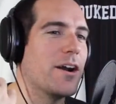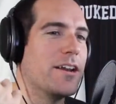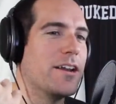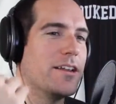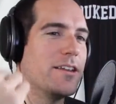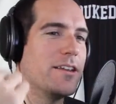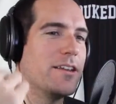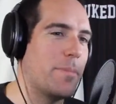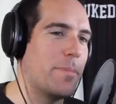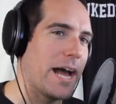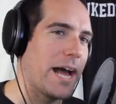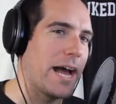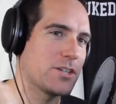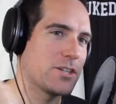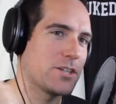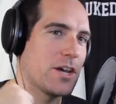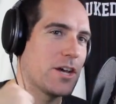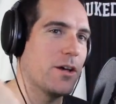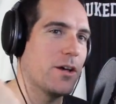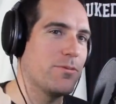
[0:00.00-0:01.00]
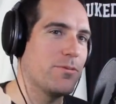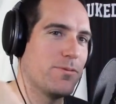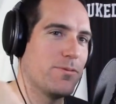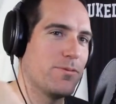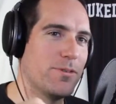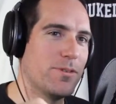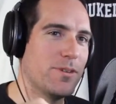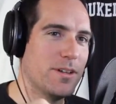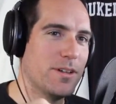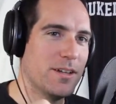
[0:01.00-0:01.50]
in the back shelf,
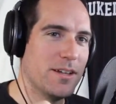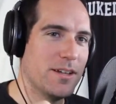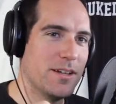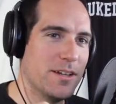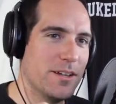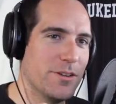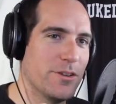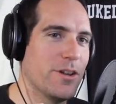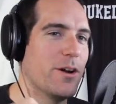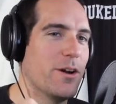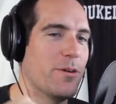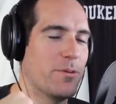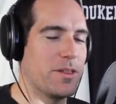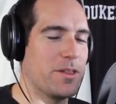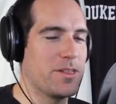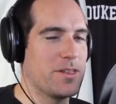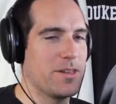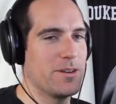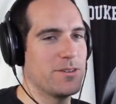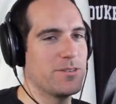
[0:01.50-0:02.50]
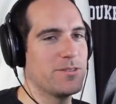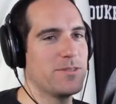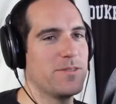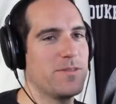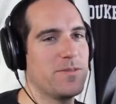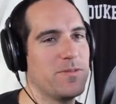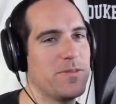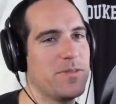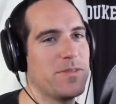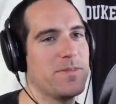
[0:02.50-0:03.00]
with you.
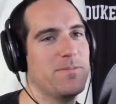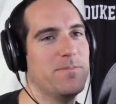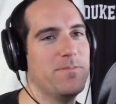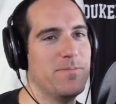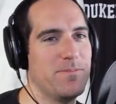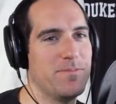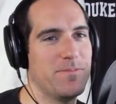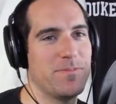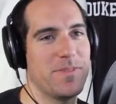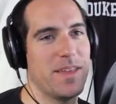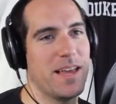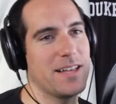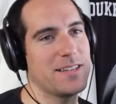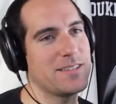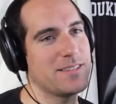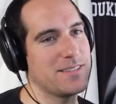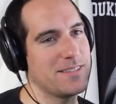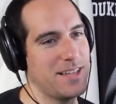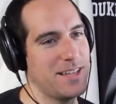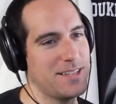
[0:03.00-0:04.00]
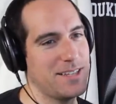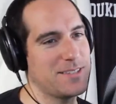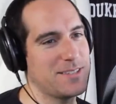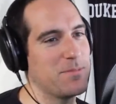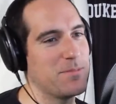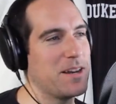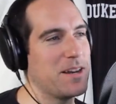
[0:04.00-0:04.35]
That's something.